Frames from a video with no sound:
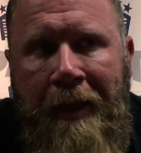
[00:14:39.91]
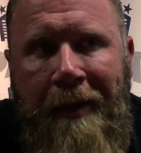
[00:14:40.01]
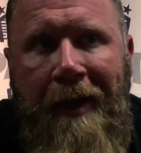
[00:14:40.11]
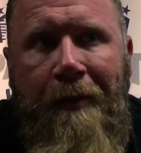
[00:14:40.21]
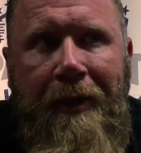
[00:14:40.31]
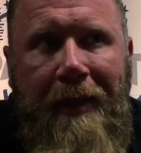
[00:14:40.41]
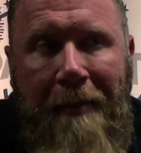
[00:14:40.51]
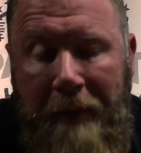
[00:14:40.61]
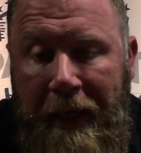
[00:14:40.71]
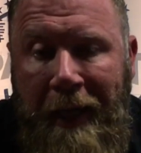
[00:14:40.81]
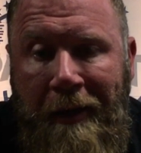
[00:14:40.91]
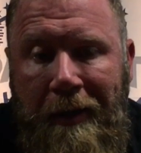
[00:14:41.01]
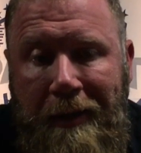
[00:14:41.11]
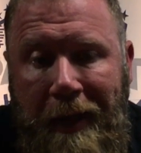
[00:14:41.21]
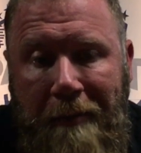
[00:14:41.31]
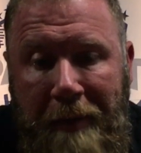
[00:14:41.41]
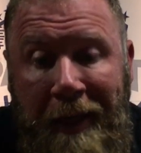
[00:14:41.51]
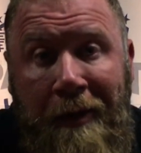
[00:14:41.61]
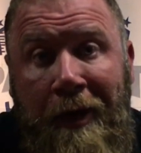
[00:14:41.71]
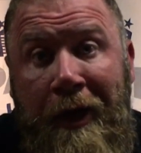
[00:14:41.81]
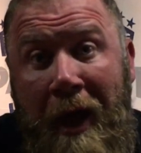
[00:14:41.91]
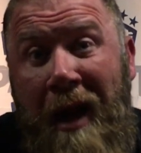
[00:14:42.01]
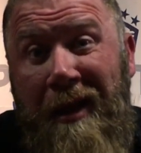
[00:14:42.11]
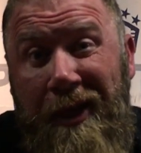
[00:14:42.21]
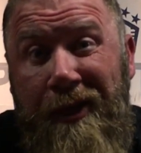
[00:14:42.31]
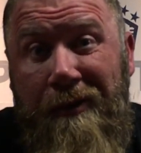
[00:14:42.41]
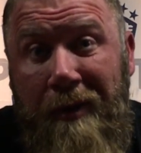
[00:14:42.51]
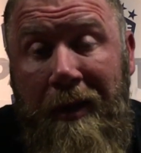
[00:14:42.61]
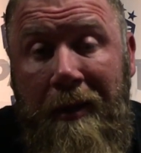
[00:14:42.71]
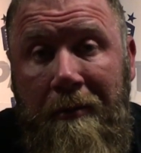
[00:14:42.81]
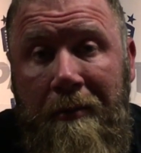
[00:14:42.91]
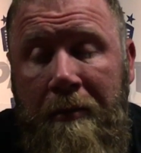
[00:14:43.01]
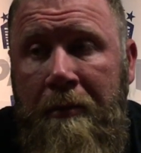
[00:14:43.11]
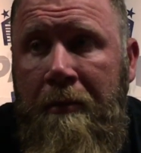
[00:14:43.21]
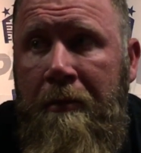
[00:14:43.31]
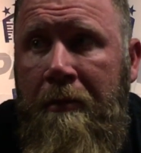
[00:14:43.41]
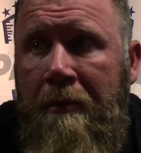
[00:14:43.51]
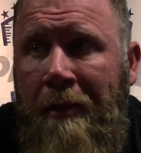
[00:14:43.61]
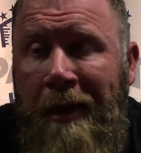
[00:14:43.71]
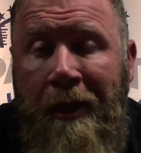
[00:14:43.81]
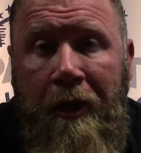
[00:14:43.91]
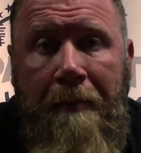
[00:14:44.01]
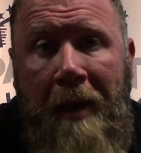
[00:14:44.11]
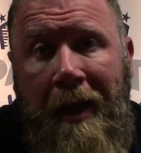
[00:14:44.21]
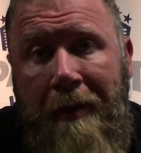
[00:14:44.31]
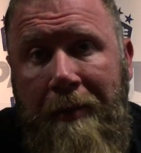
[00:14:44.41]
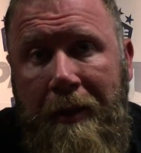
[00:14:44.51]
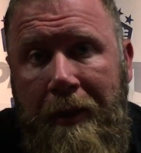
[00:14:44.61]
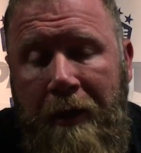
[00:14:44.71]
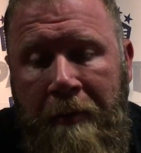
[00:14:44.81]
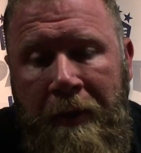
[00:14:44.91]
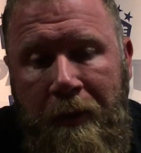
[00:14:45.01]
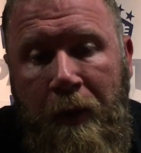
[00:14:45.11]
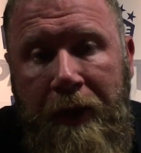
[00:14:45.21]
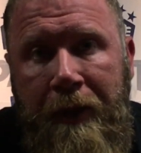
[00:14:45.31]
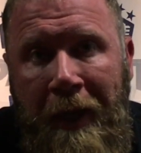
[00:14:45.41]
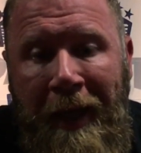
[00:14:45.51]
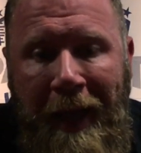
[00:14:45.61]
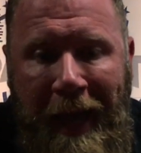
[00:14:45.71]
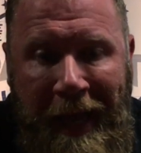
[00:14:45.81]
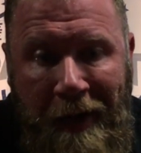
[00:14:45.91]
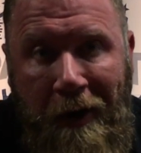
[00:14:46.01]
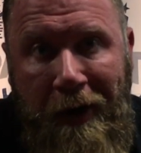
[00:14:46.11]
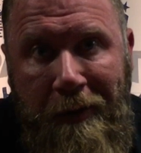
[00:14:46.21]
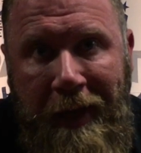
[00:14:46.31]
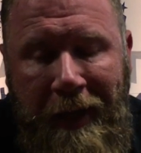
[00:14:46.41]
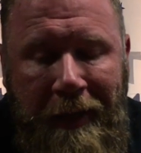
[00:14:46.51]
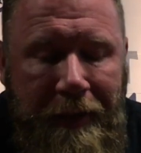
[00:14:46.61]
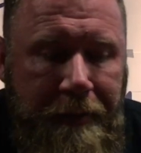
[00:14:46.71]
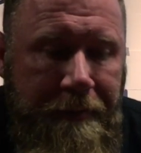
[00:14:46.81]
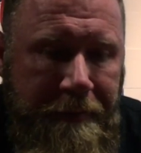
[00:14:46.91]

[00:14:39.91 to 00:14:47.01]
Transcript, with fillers: I think when you say beginner, it's like beginner in knowledge, really. And then your pocketbook determines which A R you get into.